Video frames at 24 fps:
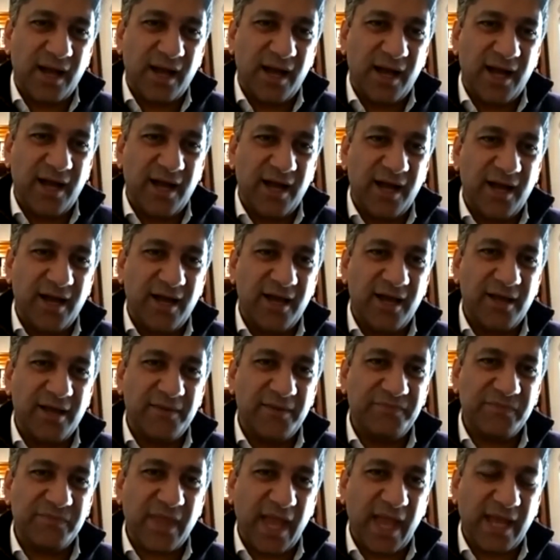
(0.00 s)

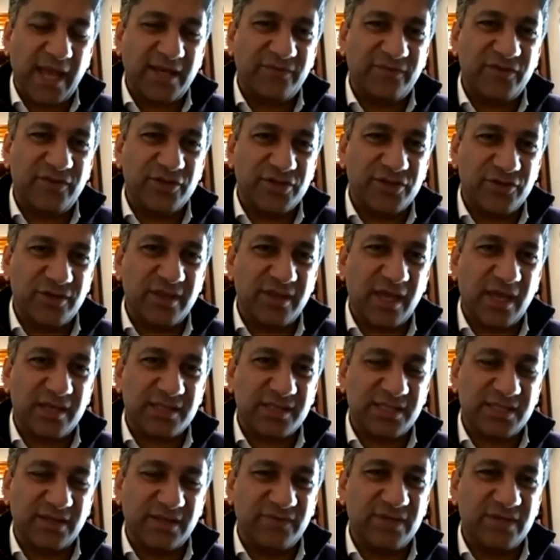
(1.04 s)
And if you're doing that
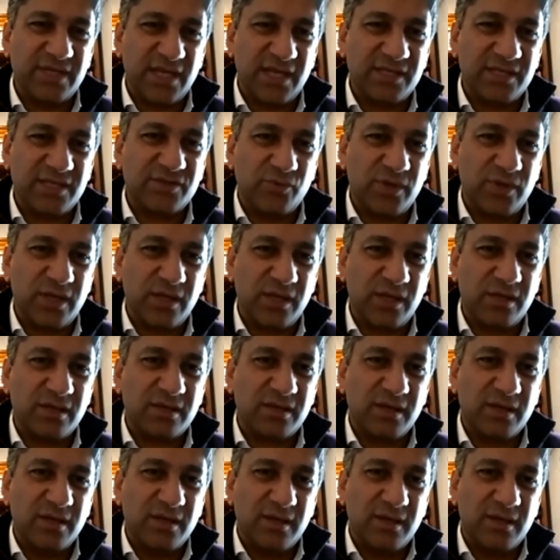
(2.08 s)
7 days a week,